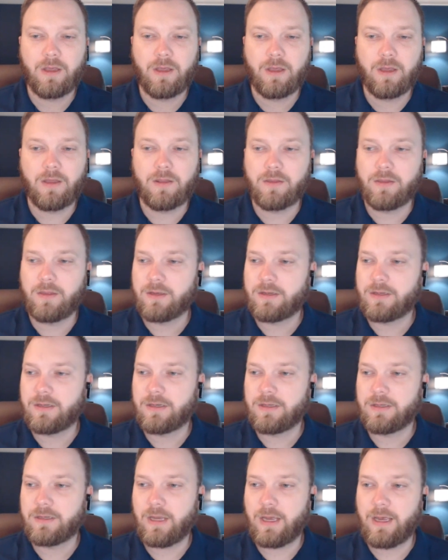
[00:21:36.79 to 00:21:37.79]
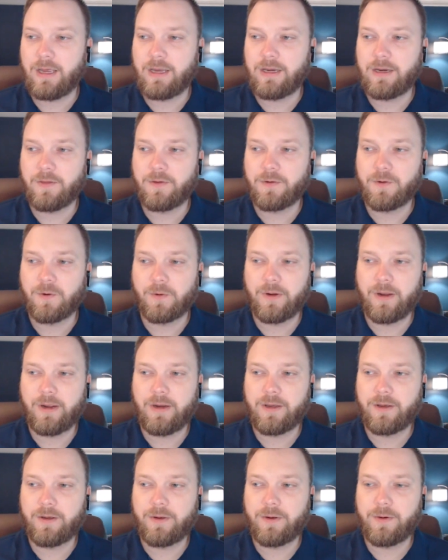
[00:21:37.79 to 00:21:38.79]
And this is another
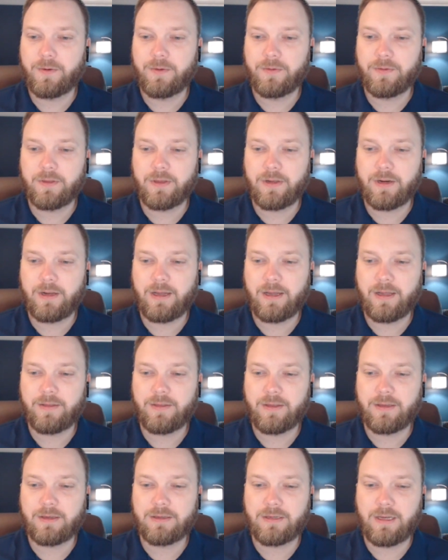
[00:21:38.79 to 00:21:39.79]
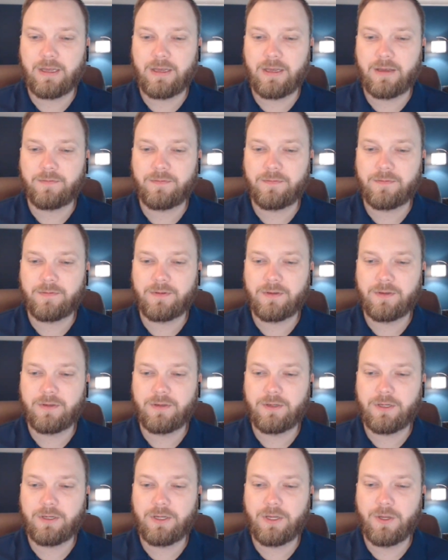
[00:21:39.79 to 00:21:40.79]
tornado that I think is
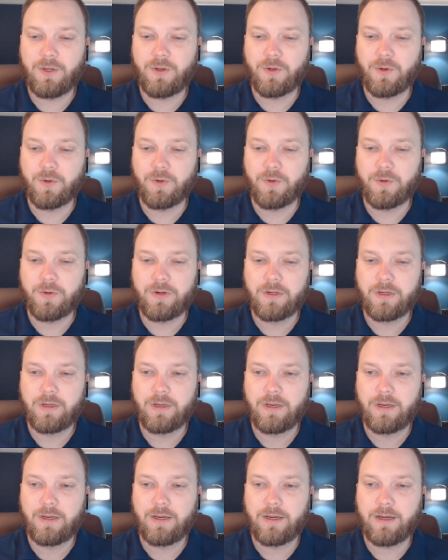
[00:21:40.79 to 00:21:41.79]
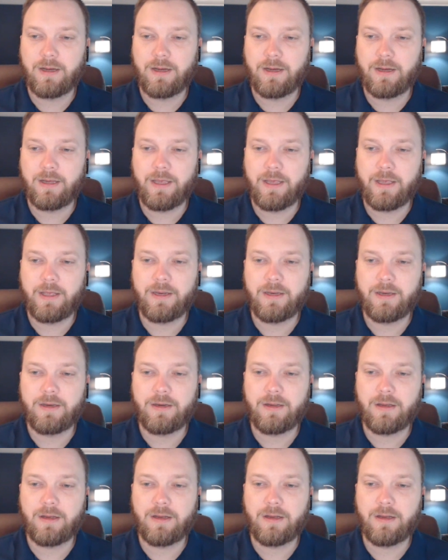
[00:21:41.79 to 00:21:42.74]
EF2 in